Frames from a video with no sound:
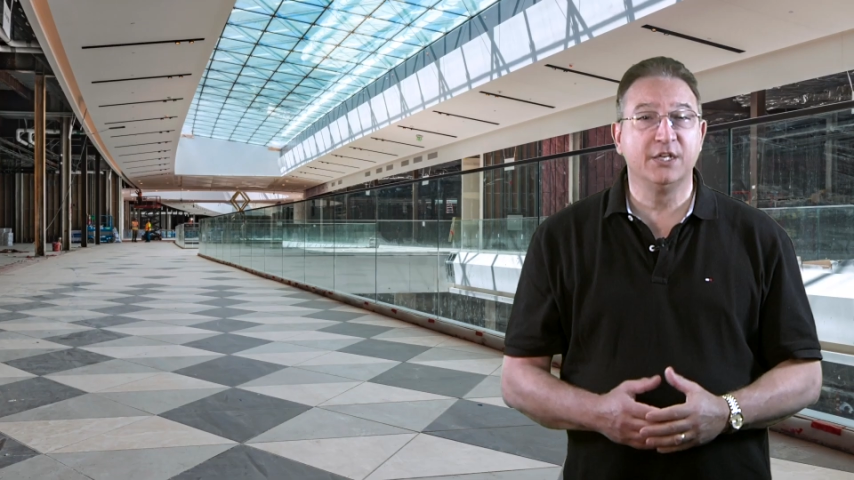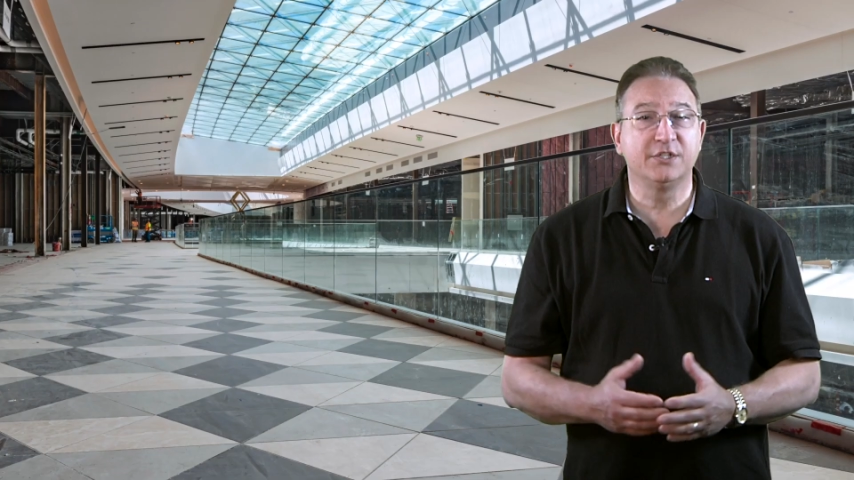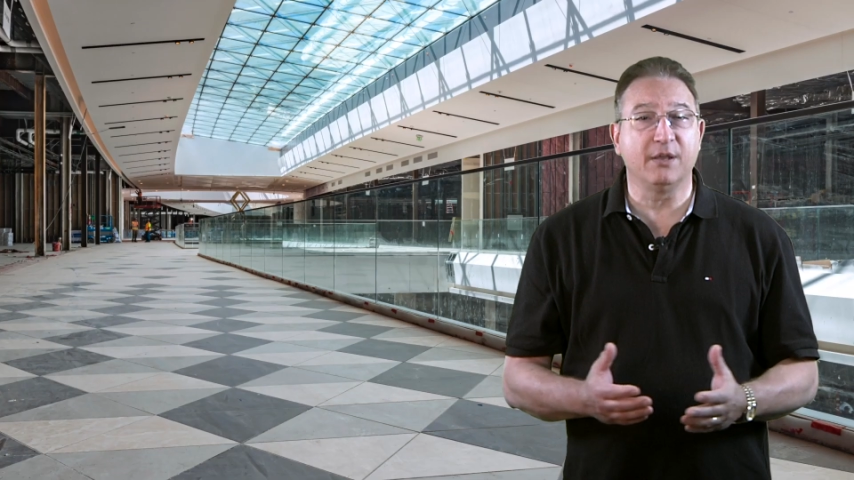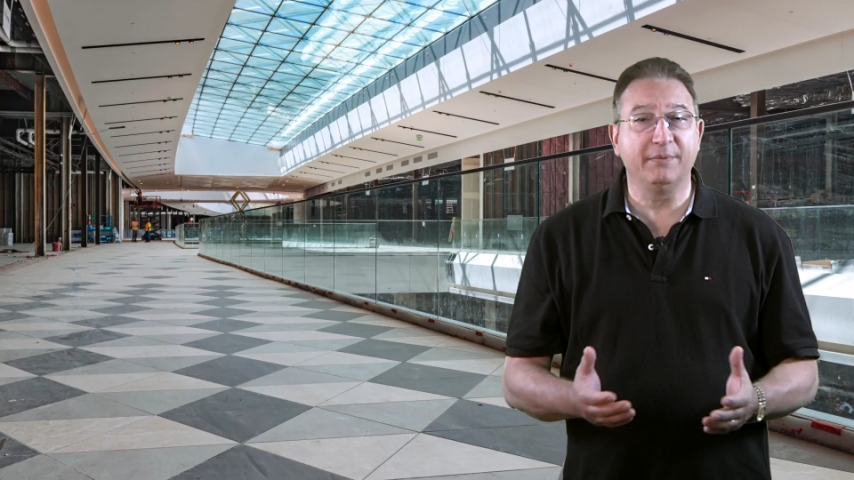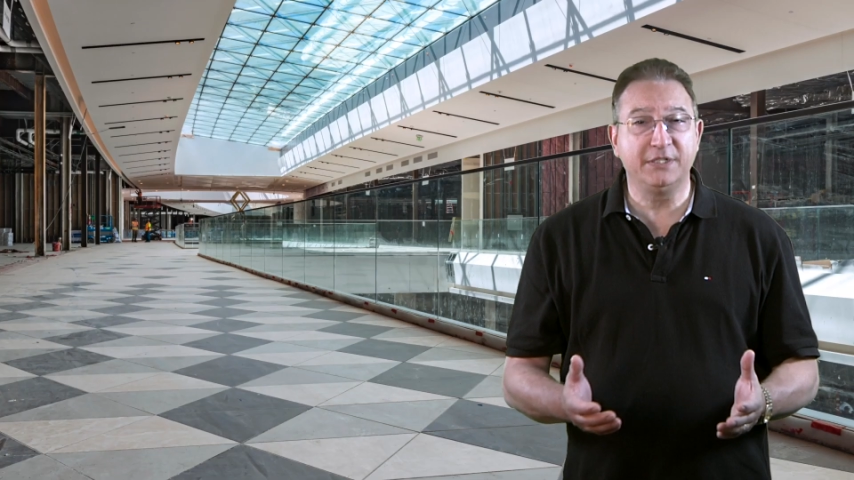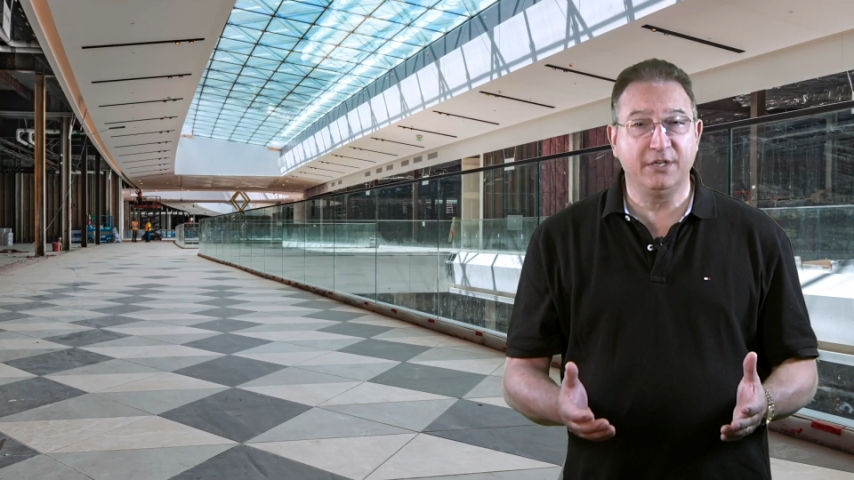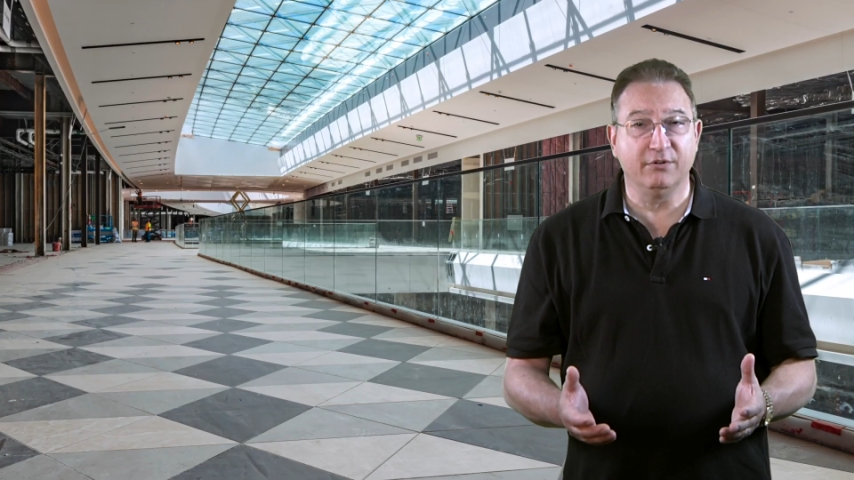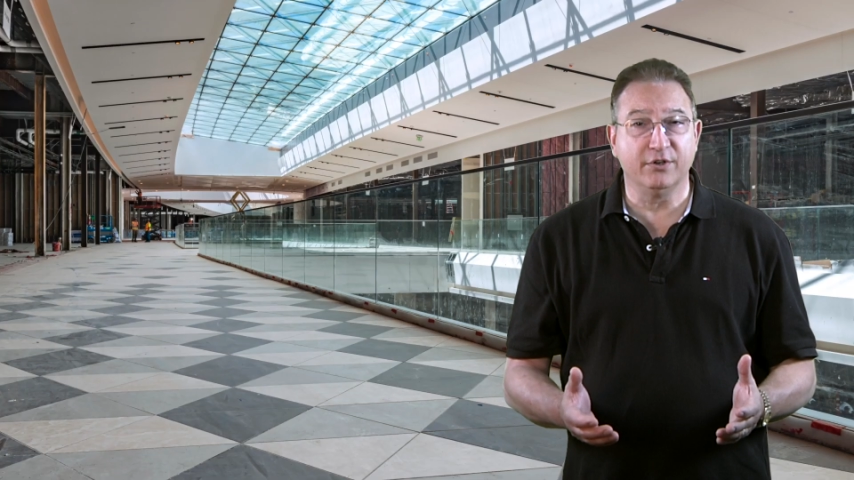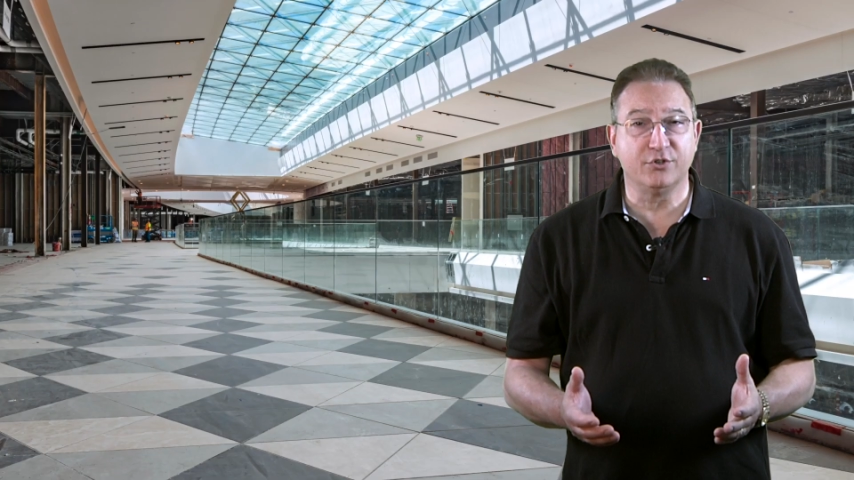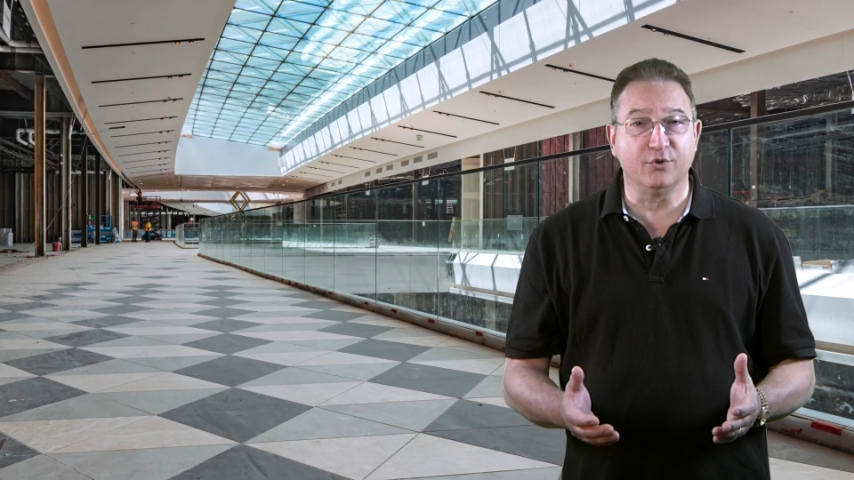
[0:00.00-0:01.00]
Some
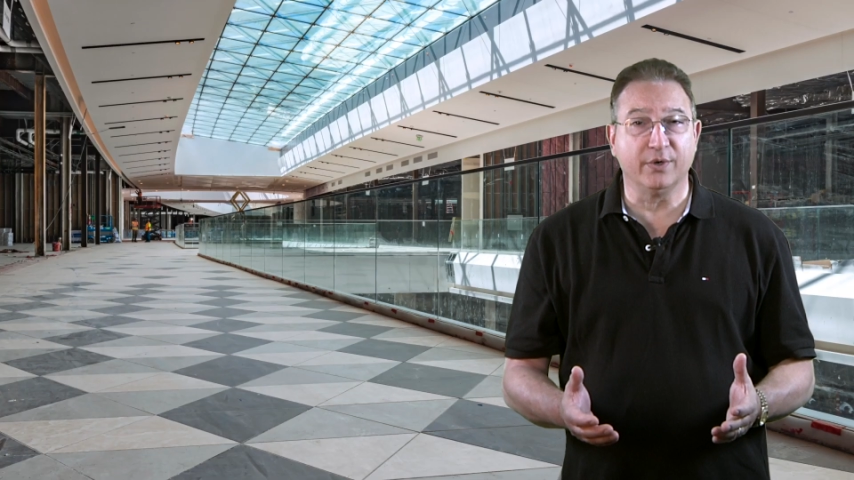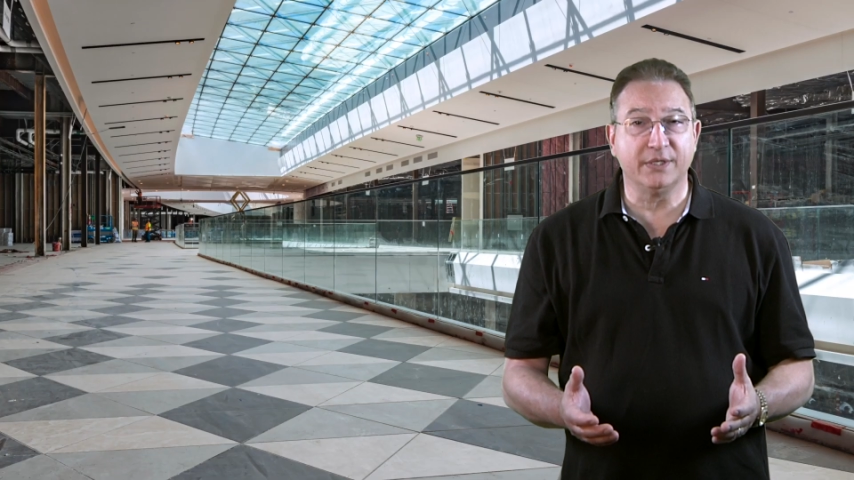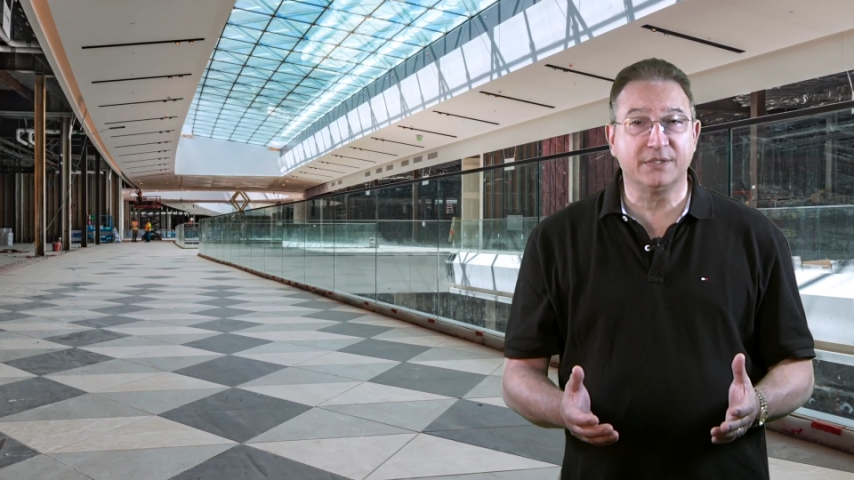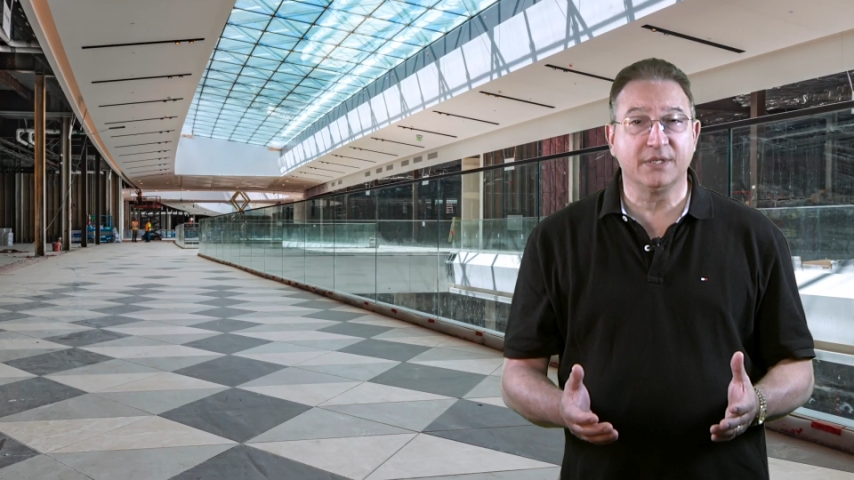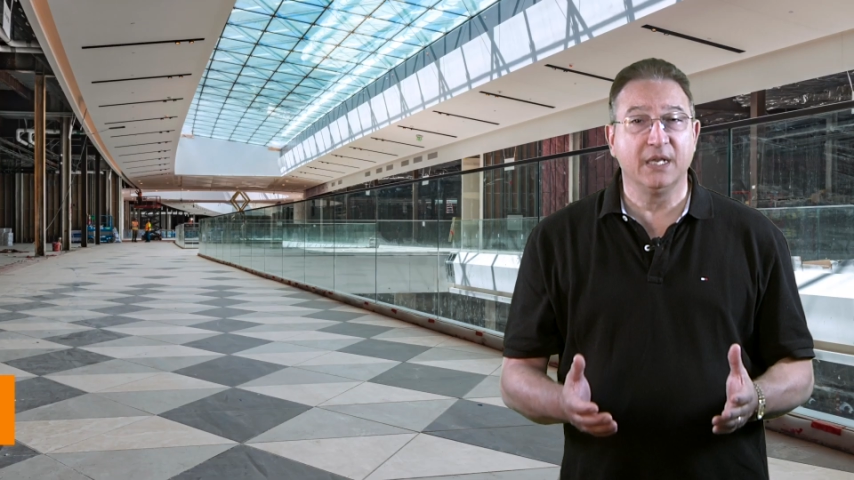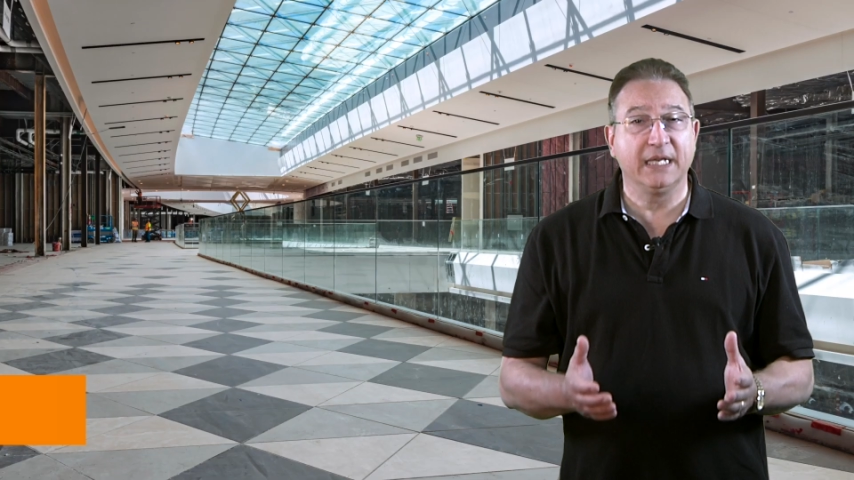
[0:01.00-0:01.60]
interior joints